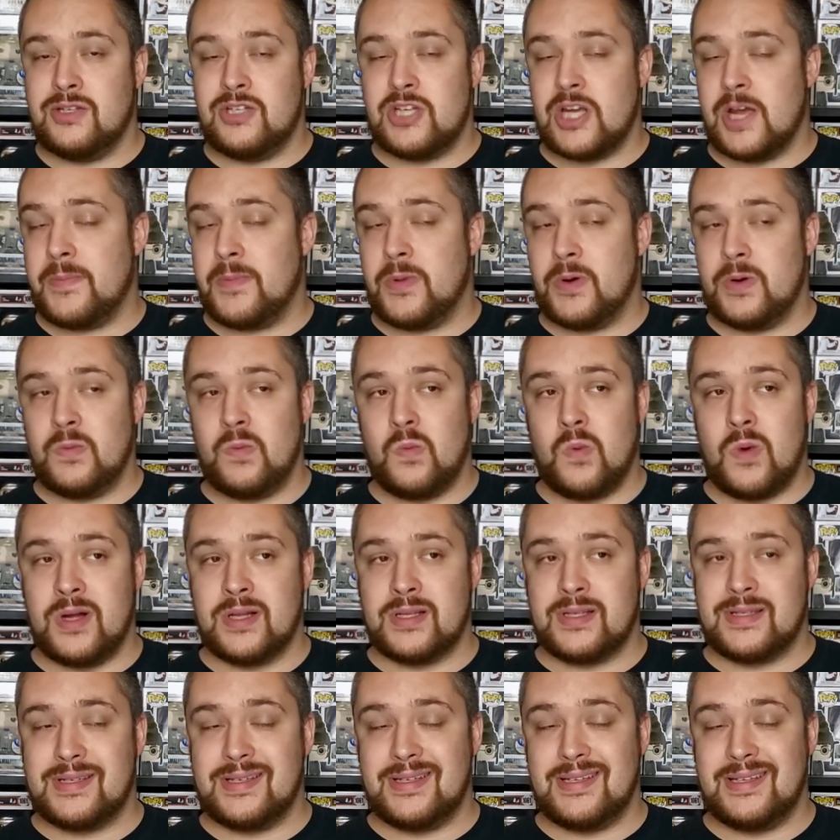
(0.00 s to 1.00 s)
Jepperd
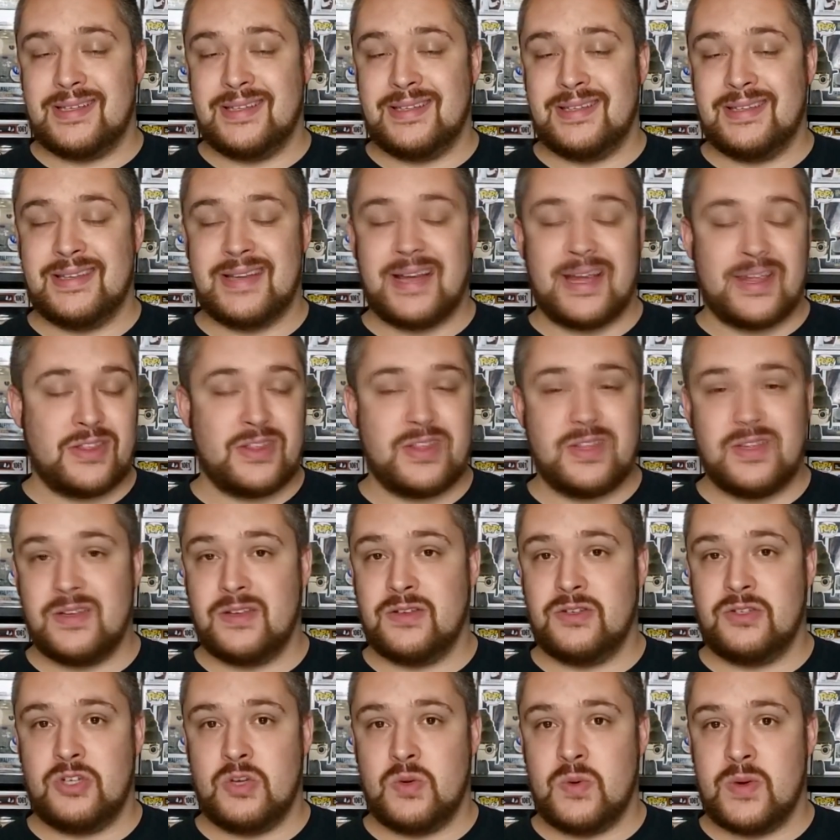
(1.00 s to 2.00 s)
wants nothing
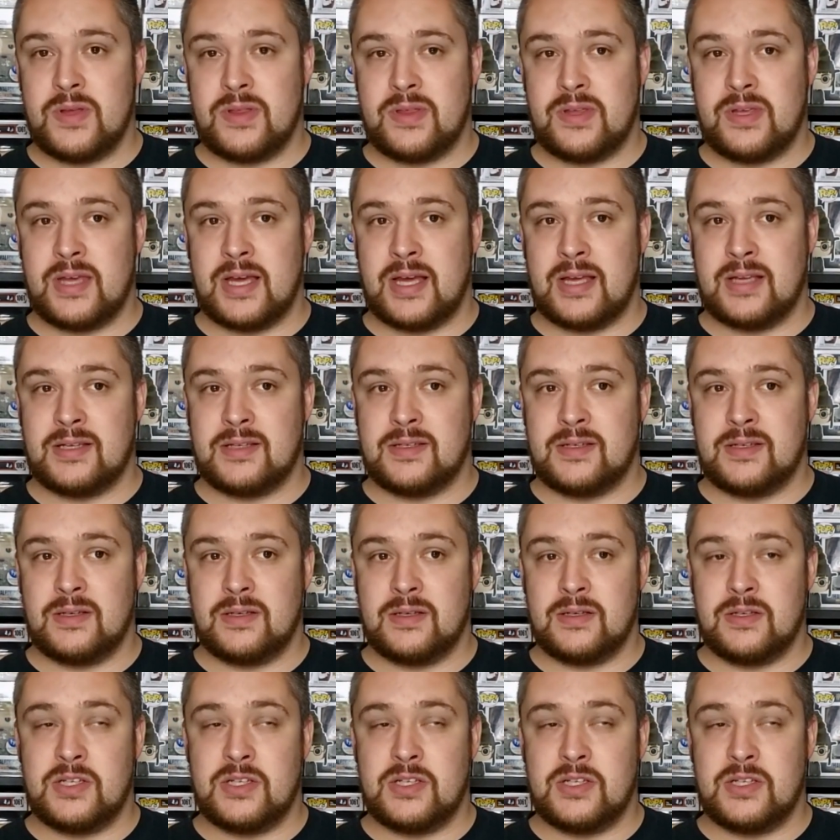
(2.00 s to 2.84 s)
to do with Gus.